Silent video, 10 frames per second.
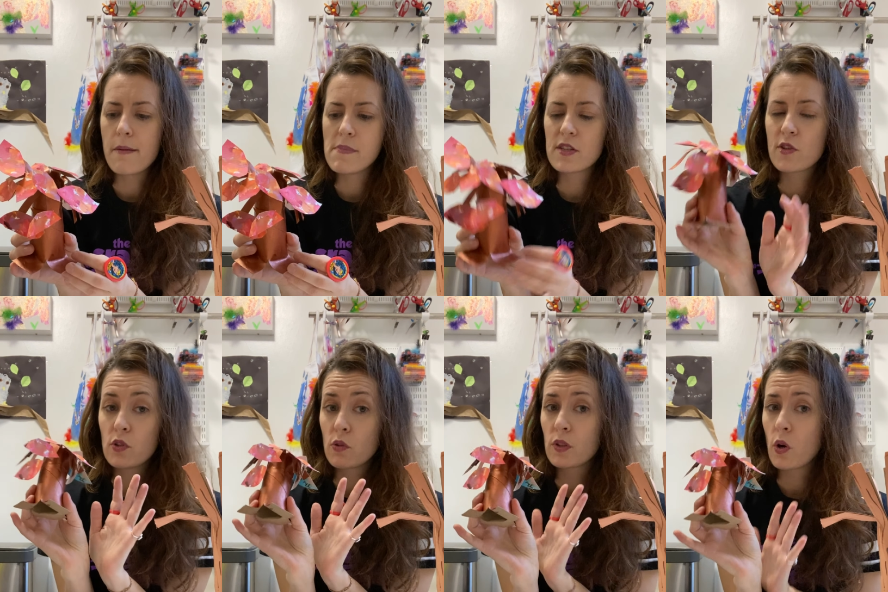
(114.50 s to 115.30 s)
So
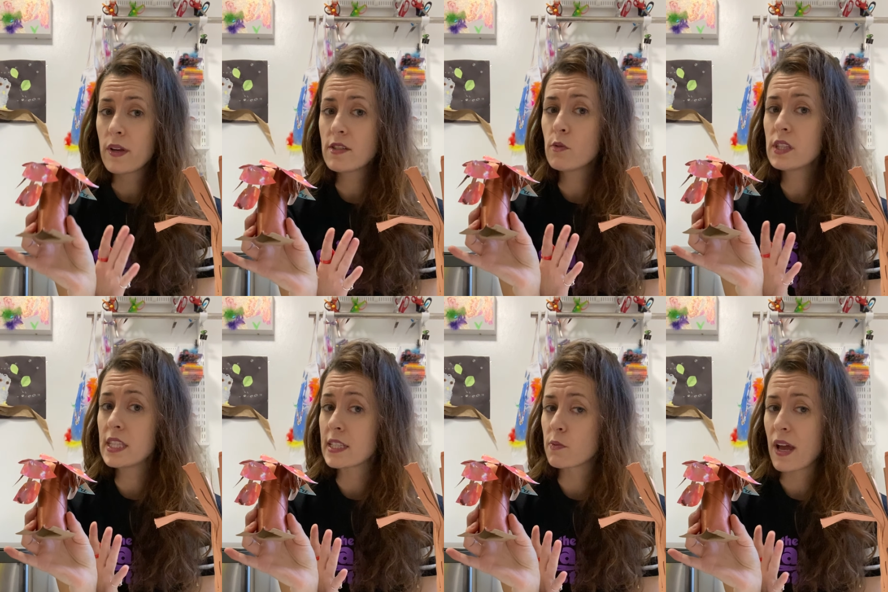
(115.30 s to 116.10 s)
you could always do it
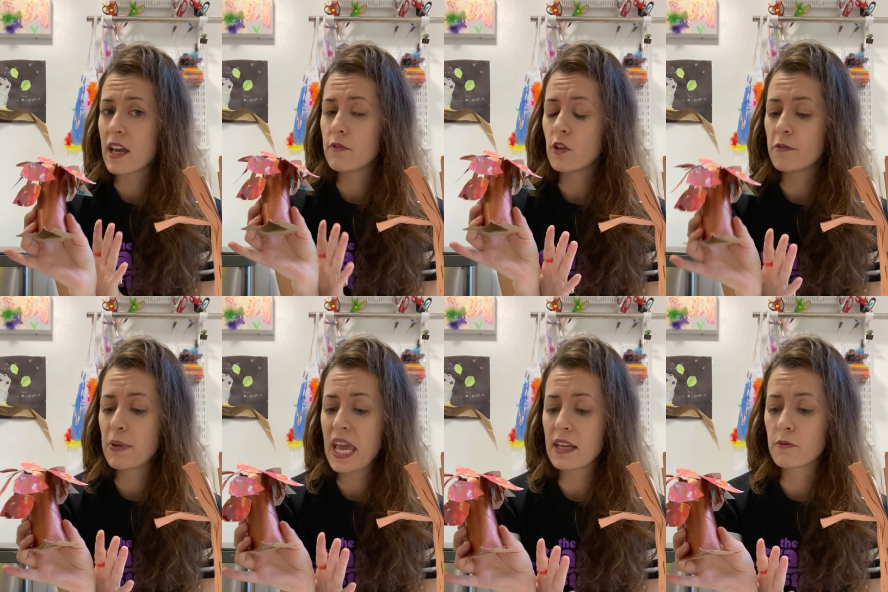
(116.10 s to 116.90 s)
this way if you have
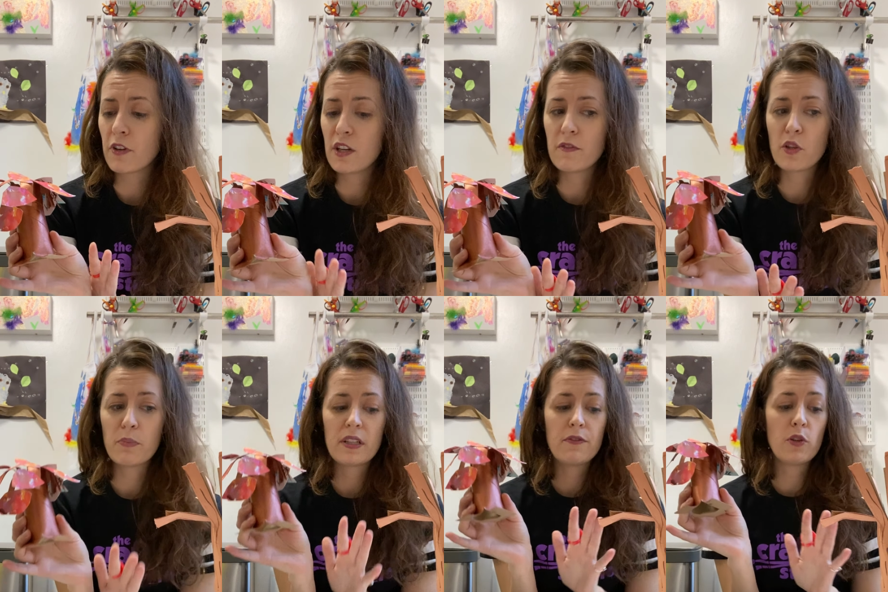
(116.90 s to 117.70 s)
paint in front of you,
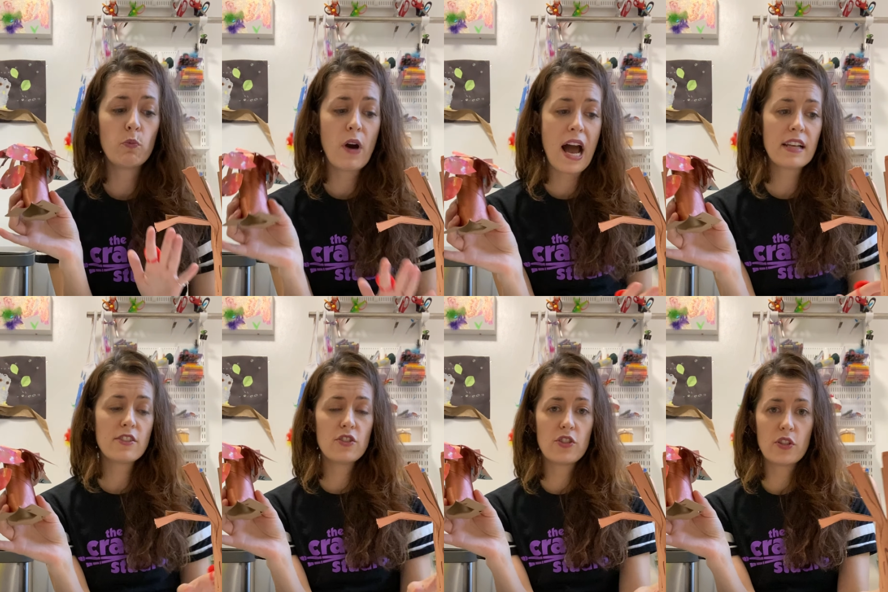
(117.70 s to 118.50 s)
but if you want
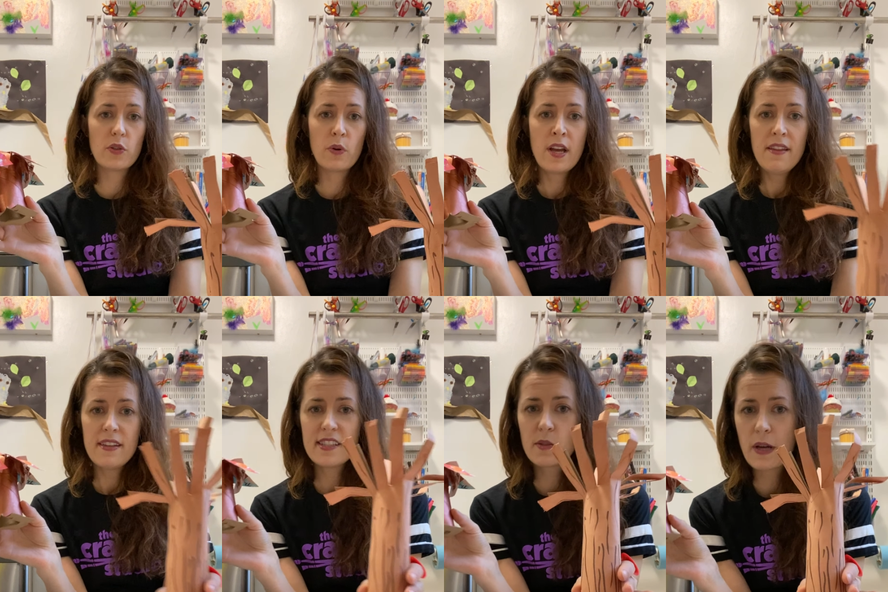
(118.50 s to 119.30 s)
to do
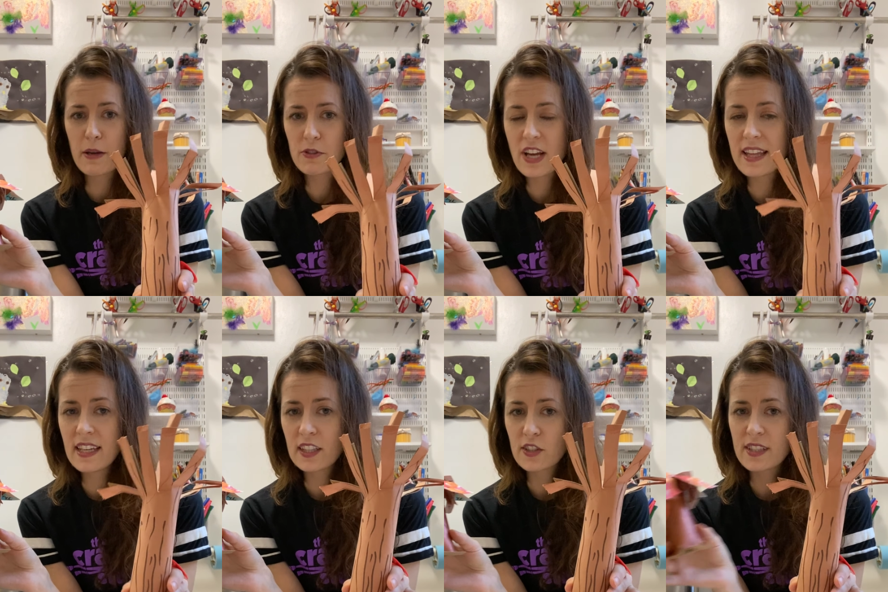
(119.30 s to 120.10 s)
this way, which I
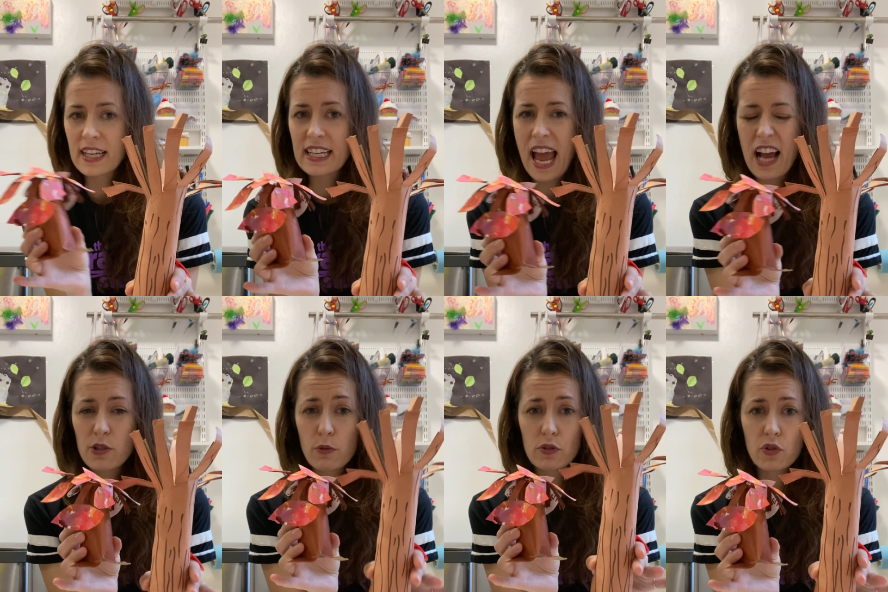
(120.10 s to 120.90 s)
think looks like an
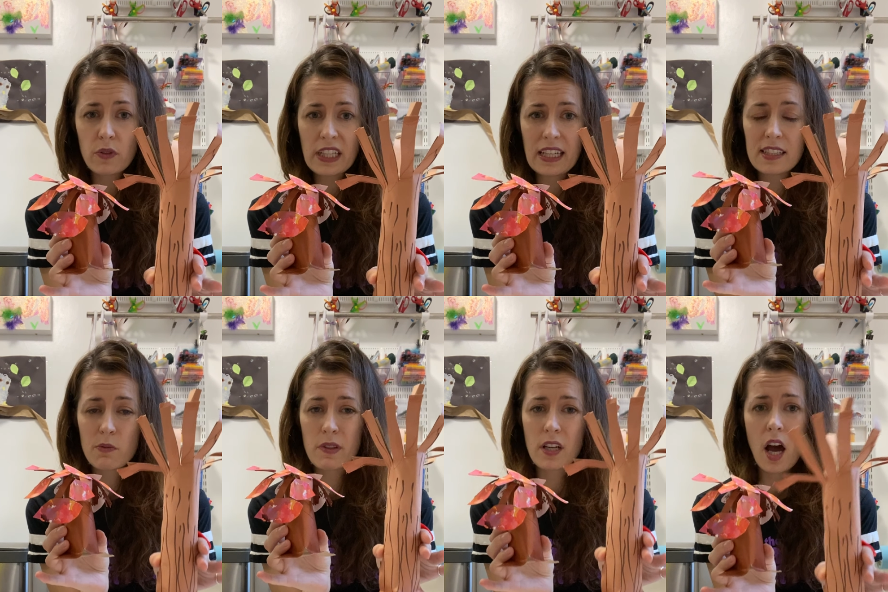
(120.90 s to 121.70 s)
actual tree, it's
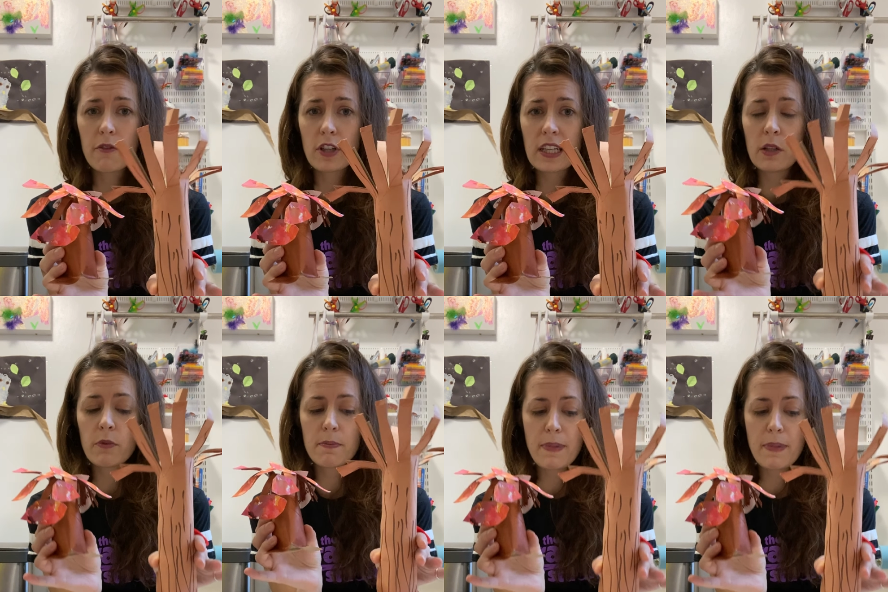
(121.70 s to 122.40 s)
with covering it with